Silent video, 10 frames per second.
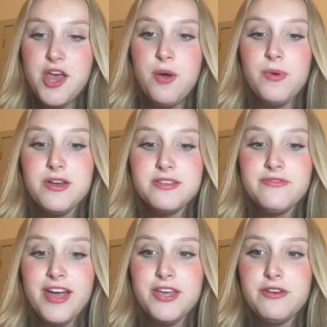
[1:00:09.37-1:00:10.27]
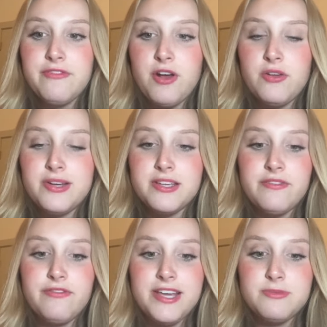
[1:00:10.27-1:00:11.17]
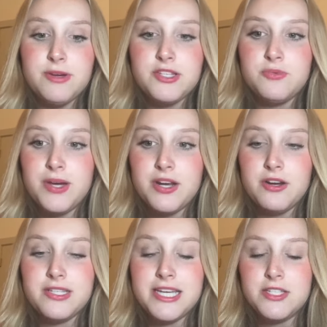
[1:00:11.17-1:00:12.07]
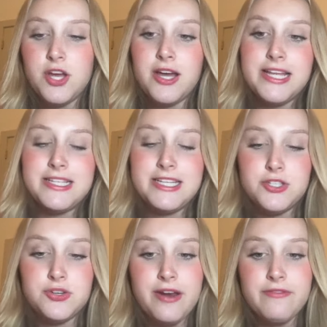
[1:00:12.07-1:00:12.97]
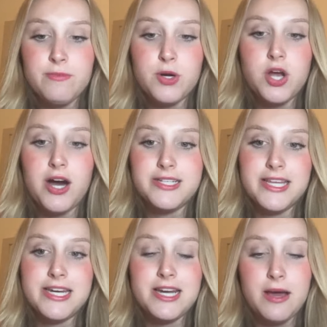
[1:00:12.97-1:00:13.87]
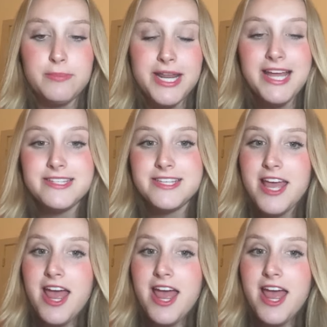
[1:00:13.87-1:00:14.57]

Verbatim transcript: We also invite you to follow us on Facebook, Twitter, TikTok, and Instagram for more content and updates.